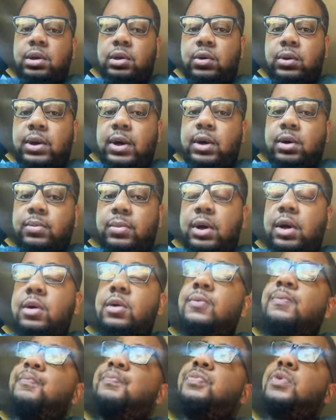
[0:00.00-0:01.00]
no doubt about it.
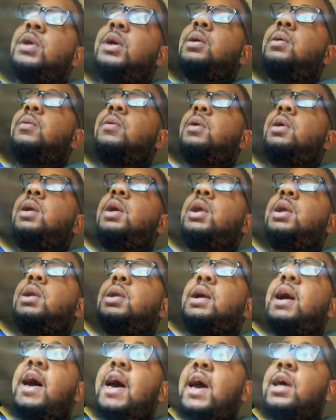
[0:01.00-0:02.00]

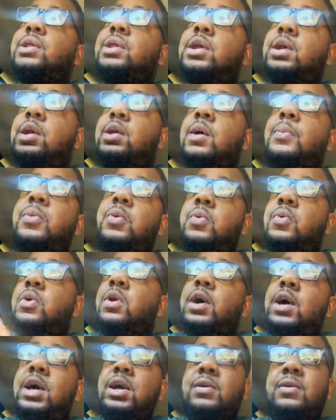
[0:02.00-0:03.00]
And lastly, number
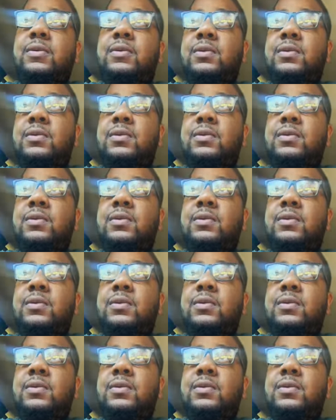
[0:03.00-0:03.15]
one,